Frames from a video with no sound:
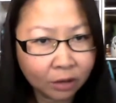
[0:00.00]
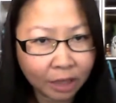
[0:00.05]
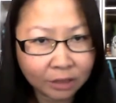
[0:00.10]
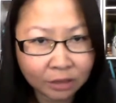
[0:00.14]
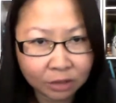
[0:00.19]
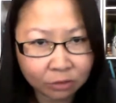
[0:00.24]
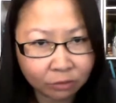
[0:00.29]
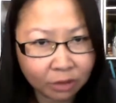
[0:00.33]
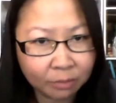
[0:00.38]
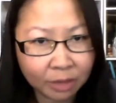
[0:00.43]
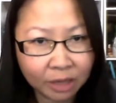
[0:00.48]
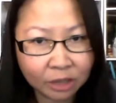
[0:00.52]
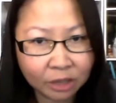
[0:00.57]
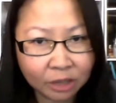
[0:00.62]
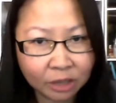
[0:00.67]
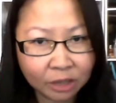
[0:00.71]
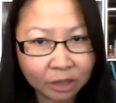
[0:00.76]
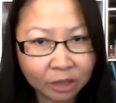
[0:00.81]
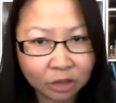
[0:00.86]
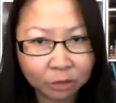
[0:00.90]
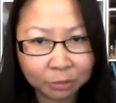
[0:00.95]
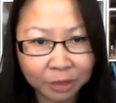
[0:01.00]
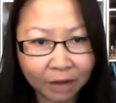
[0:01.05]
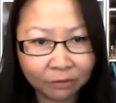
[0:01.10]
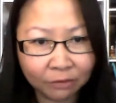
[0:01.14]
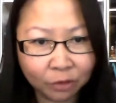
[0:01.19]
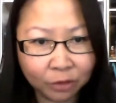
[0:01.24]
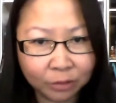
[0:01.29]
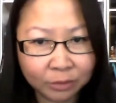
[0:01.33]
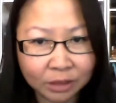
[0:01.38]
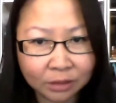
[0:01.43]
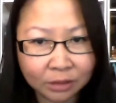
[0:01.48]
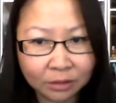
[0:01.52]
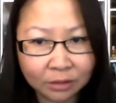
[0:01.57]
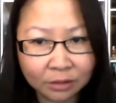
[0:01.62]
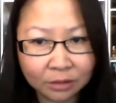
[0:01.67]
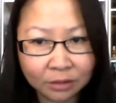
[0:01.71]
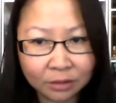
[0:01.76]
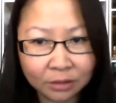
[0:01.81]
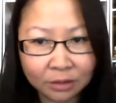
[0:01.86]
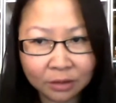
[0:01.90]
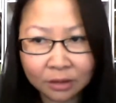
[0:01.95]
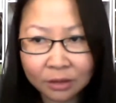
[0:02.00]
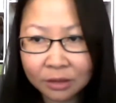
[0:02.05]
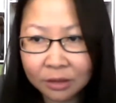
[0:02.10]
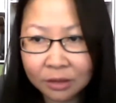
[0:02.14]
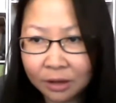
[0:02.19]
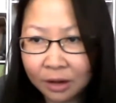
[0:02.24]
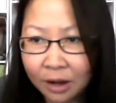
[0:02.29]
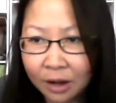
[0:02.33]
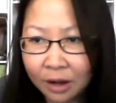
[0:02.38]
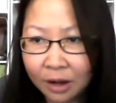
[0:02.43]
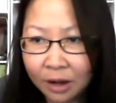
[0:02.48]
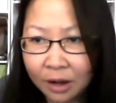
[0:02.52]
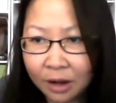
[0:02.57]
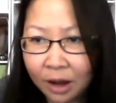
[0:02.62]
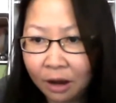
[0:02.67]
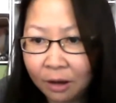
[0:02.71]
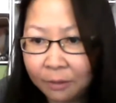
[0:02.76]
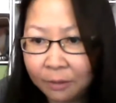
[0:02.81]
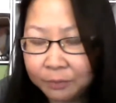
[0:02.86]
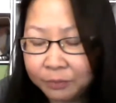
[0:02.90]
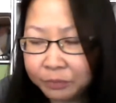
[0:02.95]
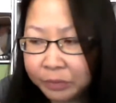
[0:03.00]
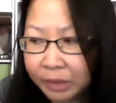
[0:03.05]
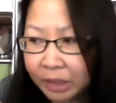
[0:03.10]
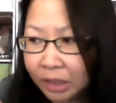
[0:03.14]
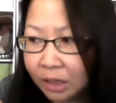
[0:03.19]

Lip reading: that's 3 major platforms. Go